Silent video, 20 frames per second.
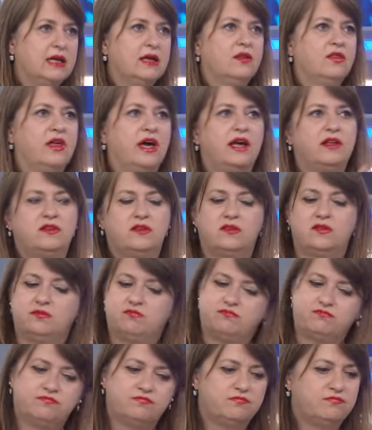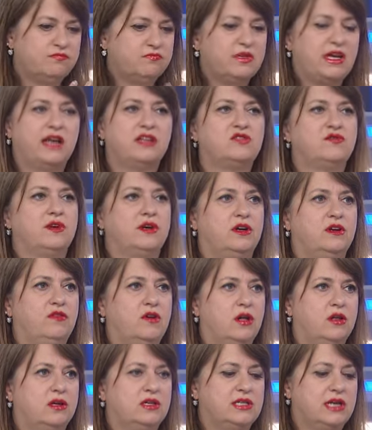Right. That's that's very
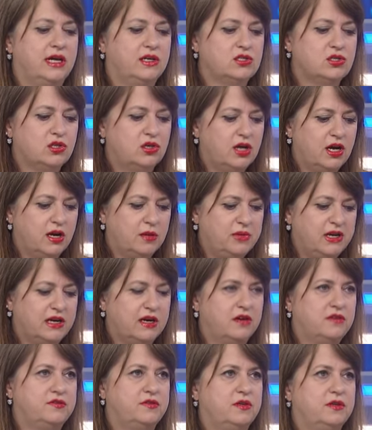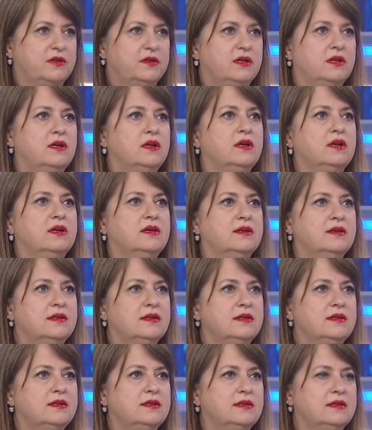volatile. So you got to be careful. Just last
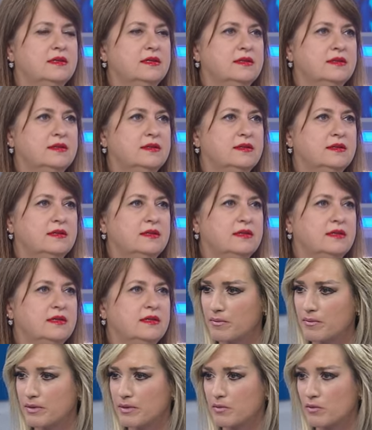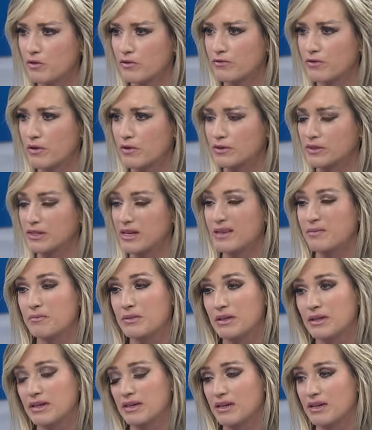question here. Um, you been more focused, I
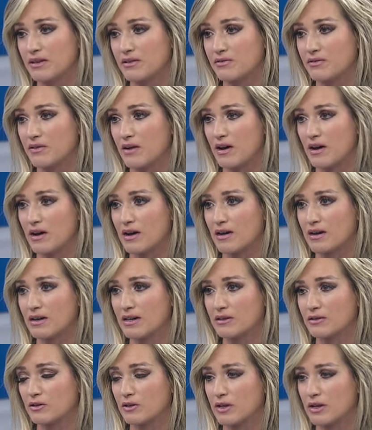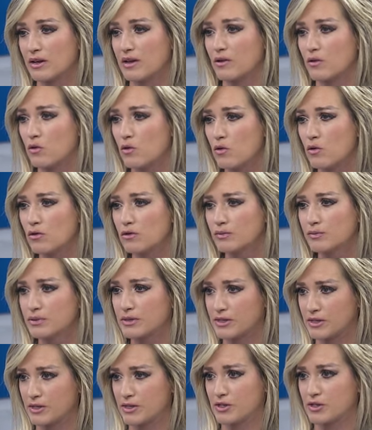believe, uh, in looking at gold
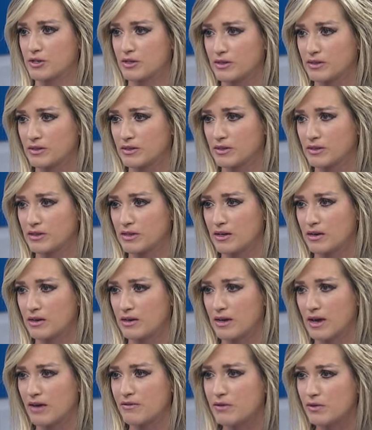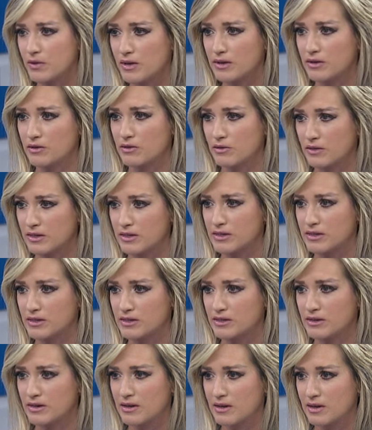positions. Uh, yeah. Have you
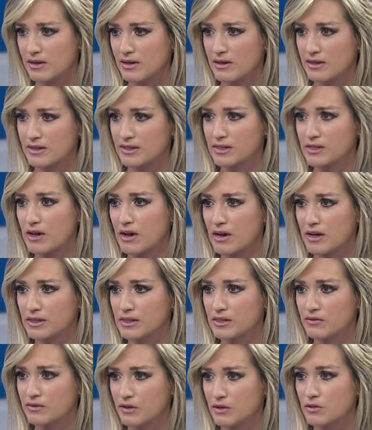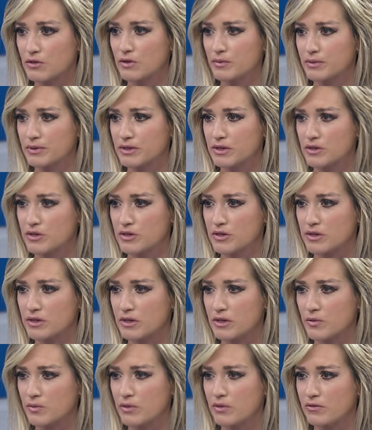increased? the size of your gold
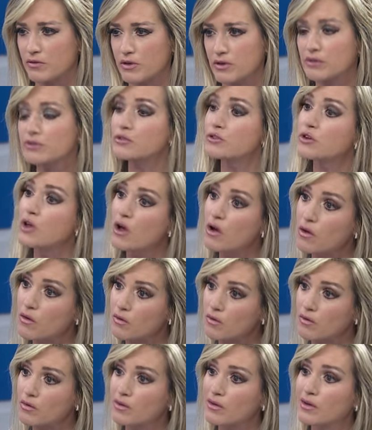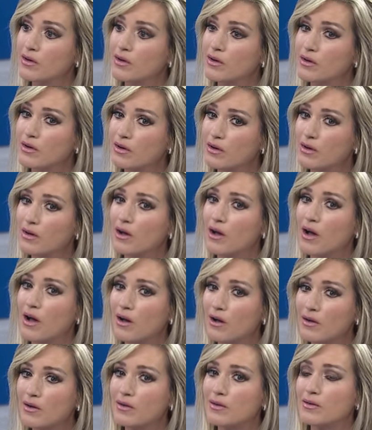positions in no. the portfolios? No. We decreased a
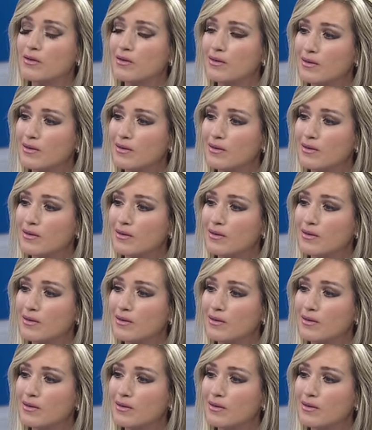little oh. bit.